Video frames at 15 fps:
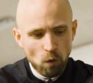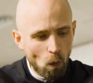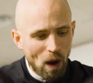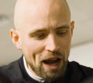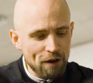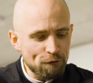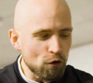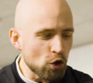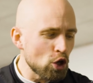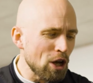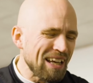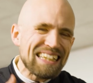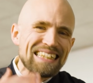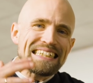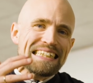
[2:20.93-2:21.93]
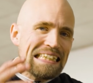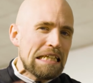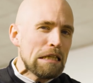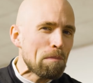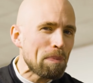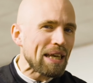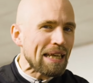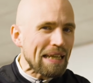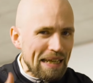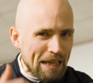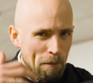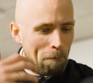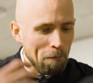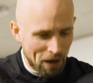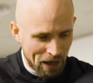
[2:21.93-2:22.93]
a wide foot, keep it
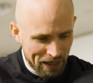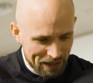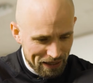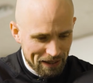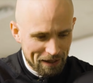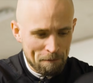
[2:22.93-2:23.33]
in mind.